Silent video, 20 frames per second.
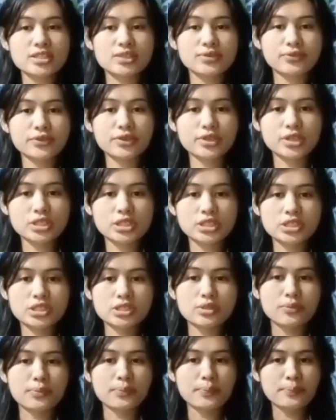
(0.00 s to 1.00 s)

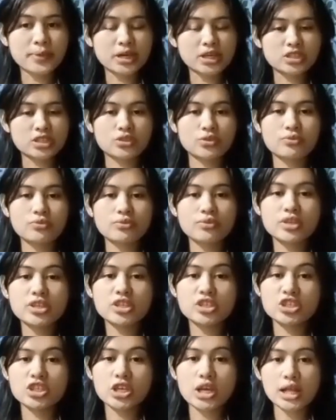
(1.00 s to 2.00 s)
first must
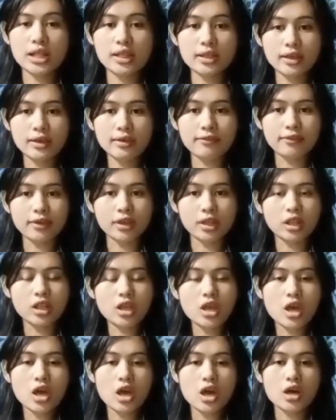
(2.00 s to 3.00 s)
reach a level
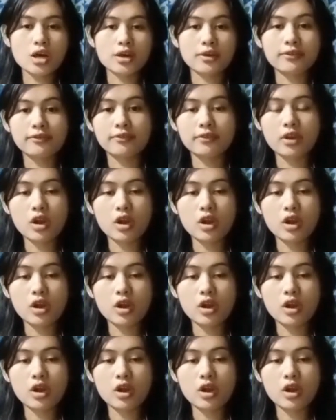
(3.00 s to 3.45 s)
of